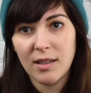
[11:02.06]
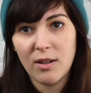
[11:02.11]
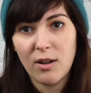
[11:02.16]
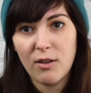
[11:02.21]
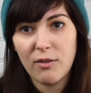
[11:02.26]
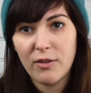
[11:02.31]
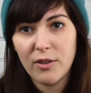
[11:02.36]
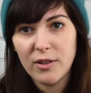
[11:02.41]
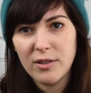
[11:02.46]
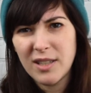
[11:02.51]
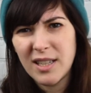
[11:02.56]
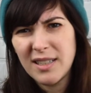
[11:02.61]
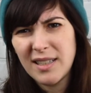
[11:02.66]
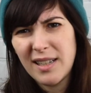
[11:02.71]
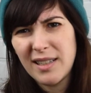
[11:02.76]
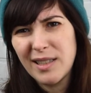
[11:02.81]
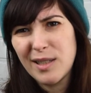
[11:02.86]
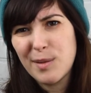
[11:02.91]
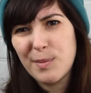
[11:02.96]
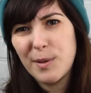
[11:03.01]
go for
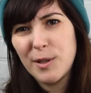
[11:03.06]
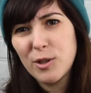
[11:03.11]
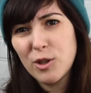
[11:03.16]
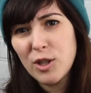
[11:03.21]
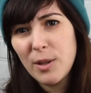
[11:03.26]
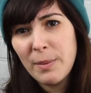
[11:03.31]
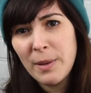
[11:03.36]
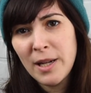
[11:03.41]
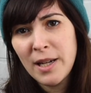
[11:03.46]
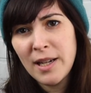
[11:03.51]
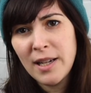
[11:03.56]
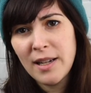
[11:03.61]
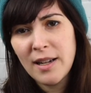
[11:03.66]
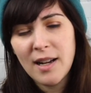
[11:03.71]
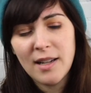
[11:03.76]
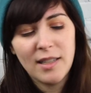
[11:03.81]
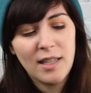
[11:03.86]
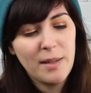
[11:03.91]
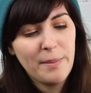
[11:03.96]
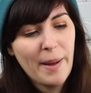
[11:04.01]
$10 plus shipping
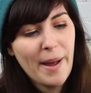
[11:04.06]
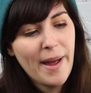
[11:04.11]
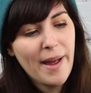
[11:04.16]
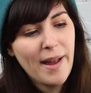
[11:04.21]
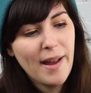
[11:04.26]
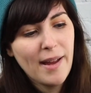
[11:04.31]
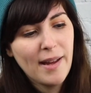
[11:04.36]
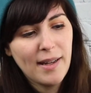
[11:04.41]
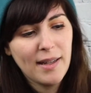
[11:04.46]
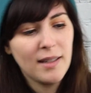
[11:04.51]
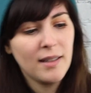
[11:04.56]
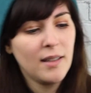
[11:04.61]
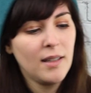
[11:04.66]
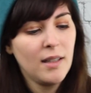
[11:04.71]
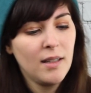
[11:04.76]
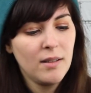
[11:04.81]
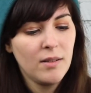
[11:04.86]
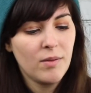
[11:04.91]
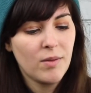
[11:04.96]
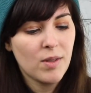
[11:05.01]
on eBay.
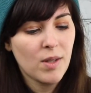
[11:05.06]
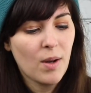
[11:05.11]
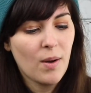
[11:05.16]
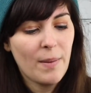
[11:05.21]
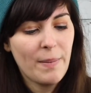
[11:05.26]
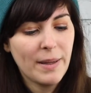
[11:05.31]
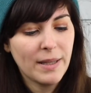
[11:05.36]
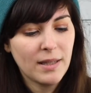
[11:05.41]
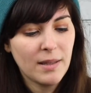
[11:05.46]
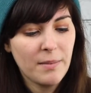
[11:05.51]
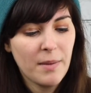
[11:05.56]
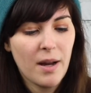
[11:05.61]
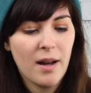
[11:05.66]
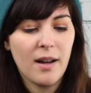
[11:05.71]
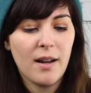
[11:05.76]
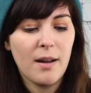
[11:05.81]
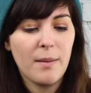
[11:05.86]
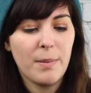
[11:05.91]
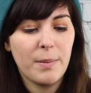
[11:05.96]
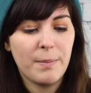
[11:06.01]
So I picked them
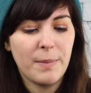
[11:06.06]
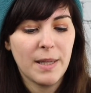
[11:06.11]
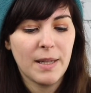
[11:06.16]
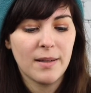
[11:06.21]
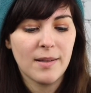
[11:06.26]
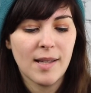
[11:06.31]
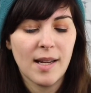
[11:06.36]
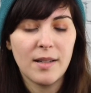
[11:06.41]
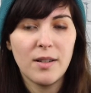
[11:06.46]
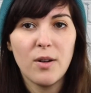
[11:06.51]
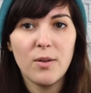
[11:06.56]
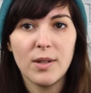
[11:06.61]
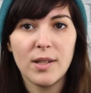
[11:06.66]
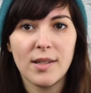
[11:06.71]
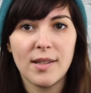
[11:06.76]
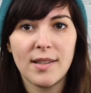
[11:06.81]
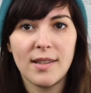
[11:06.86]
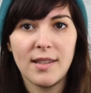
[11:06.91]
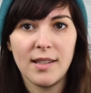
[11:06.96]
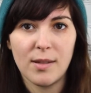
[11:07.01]
up because I
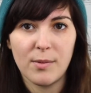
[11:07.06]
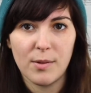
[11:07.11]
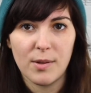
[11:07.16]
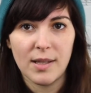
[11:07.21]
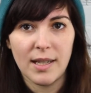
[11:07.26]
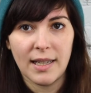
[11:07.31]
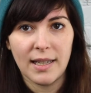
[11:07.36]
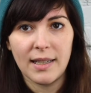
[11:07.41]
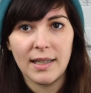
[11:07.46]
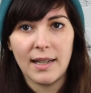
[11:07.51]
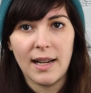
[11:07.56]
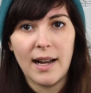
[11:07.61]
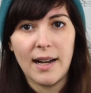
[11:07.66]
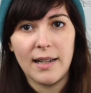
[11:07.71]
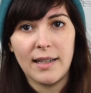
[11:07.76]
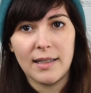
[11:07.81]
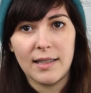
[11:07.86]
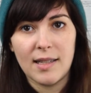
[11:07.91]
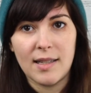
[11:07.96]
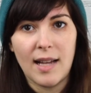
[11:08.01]
noticed this was like an
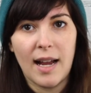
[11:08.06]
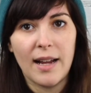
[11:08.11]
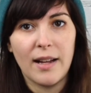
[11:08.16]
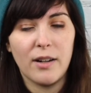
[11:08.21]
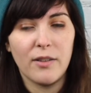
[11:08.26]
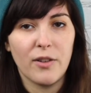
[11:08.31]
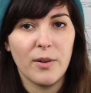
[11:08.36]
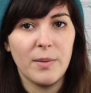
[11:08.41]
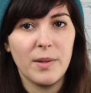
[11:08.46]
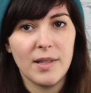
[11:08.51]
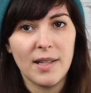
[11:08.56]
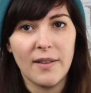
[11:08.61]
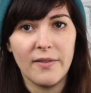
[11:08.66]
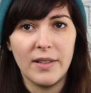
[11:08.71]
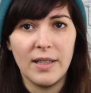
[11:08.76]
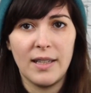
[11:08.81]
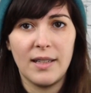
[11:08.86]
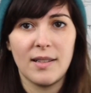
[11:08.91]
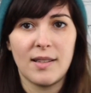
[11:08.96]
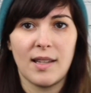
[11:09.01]
iconic style from the
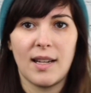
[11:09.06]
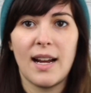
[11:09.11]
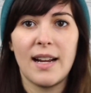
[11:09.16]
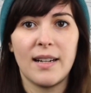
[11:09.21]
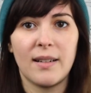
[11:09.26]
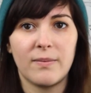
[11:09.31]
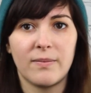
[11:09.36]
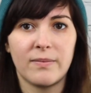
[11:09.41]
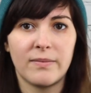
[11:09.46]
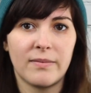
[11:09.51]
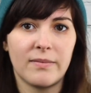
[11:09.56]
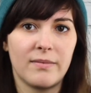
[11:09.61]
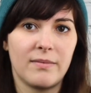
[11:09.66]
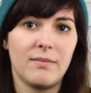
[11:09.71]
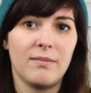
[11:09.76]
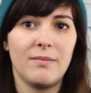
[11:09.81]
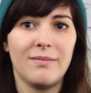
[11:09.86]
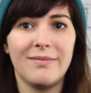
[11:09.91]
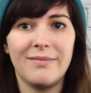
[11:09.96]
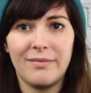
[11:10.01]
70s that I
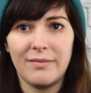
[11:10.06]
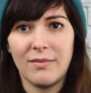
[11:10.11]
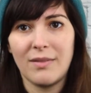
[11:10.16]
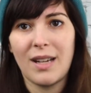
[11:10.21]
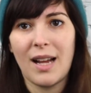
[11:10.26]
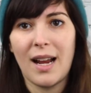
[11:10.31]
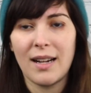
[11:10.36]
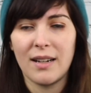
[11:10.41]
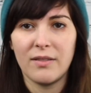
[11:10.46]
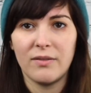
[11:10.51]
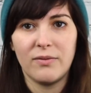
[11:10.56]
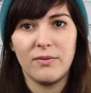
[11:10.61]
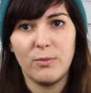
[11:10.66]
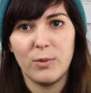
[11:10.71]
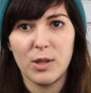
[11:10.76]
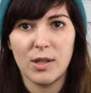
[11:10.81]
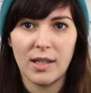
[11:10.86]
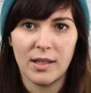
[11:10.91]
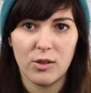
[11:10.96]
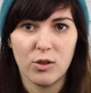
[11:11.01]
kind of
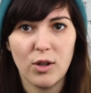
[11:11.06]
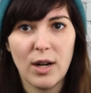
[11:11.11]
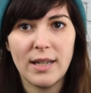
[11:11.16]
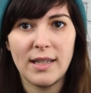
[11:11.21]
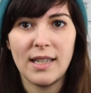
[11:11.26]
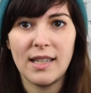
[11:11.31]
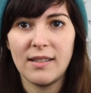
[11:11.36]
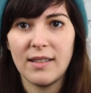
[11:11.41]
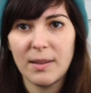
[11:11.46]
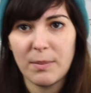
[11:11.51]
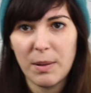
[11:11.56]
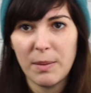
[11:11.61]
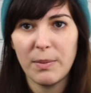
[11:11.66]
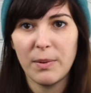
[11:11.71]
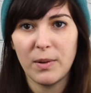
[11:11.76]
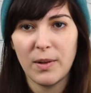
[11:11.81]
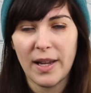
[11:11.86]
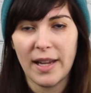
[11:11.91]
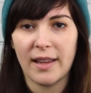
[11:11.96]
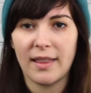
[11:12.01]
was like trendy. Like
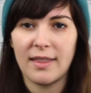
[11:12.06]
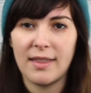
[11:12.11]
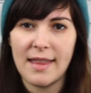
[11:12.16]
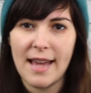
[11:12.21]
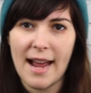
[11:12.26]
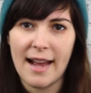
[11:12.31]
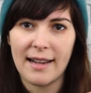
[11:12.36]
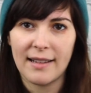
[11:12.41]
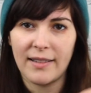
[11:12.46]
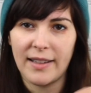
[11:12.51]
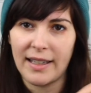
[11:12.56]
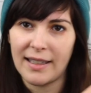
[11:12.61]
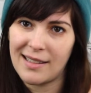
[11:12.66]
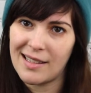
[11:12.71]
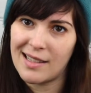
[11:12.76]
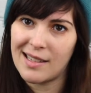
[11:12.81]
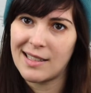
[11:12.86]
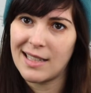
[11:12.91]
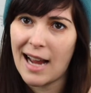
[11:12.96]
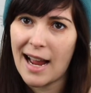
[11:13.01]
people like that like
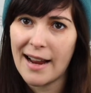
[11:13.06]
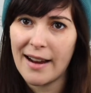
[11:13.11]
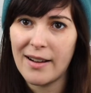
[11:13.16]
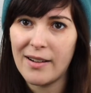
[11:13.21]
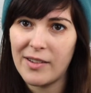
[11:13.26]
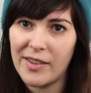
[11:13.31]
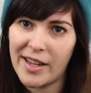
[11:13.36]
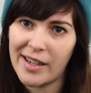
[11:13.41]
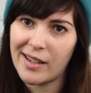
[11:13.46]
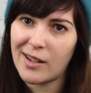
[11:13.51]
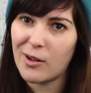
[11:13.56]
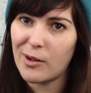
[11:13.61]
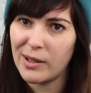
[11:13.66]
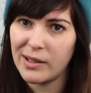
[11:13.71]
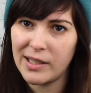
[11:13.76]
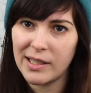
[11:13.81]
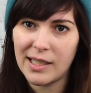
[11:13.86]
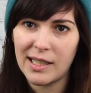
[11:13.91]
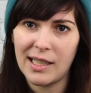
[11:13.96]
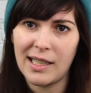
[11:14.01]
style, that
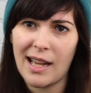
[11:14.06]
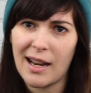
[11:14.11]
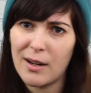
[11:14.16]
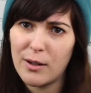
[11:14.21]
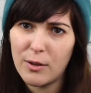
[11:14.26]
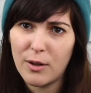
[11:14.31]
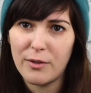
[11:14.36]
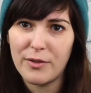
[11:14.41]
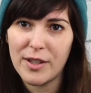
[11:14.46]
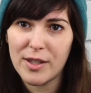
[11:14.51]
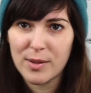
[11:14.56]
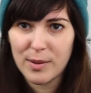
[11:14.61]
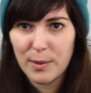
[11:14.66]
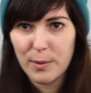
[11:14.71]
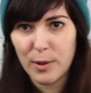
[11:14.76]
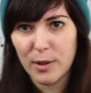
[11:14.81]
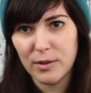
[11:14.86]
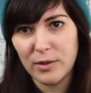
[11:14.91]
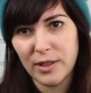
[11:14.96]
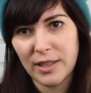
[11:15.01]
acrylic I don't know if that's the right
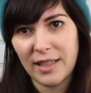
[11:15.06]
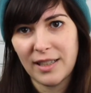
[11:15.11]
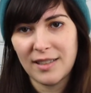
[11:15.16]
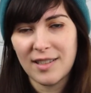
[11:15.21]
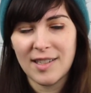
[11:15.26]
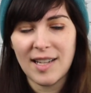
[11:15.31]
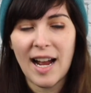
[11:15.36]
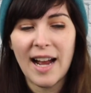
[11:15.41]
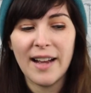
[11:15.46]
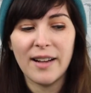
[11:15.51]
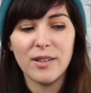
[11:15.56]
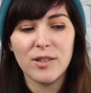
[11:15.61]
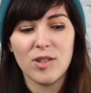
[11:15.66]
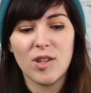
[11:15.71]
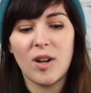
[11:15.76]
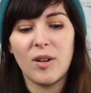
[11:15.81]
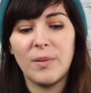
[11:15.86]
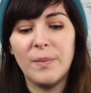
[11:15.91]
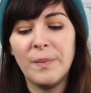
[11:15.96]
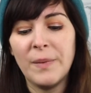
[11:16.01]
word, looking style.
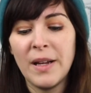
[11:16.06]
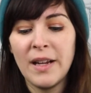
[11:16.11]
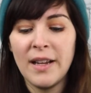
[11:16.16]
So